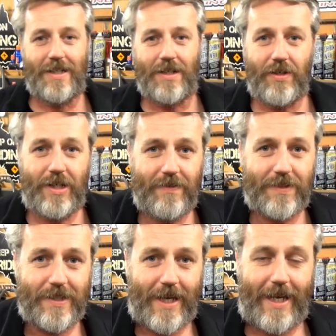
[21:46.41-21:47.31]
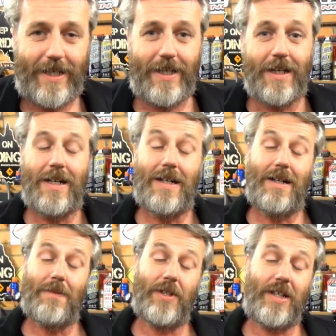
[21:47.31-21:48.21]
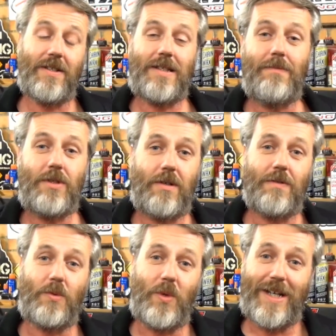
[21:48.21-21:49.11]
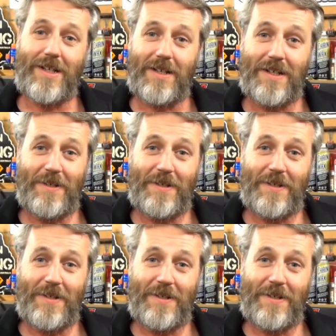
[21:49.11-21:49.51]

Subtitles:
who gives a dandy. But there are some times when,